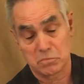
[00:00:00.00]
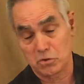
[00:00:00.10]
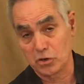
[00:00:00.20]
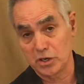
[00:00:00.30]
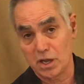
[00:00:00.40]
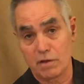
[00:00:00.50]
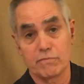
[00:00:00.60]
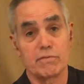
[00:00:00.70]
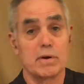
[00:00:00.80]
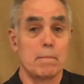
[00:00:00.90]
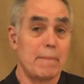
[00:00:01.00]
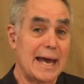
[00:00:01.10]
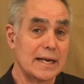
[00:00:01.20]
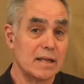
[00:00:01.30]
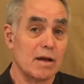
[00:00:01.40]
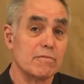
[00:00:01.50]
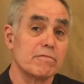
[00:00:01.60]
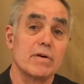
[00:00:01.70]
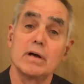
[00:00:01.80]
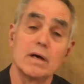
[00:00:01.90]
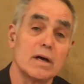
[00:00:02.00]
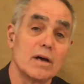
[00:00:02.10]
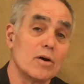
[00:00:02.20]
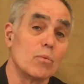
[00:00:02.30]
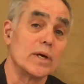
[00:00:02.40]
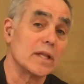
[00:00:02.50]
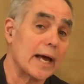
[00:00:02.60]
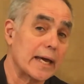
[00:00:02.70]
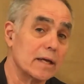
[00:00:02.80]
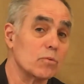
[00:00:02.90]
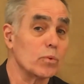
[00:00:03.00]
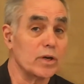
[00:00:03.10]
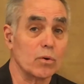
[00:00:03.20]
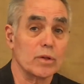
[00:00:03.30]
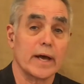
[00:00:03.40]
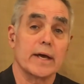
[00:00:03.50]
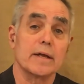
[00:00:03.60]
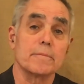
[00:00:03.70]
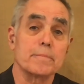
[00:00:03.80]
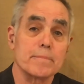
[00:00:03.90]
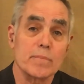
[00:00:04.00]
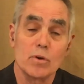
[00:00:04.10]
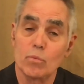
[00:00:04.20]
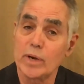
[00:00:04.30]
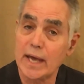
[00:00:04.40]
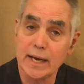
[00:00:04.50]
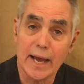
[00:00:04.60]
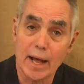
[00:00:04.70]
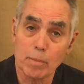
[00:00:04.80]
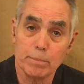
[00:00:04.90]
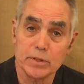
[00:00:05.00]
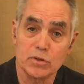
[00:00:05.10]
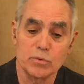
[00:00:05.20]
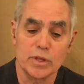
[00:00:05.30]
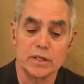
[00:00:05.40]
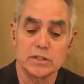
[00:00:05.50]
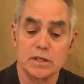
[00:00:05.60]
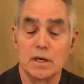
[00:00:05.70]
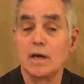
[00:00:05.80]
Good enough, bad enough, we like it, we don't like it. We can't help but do this.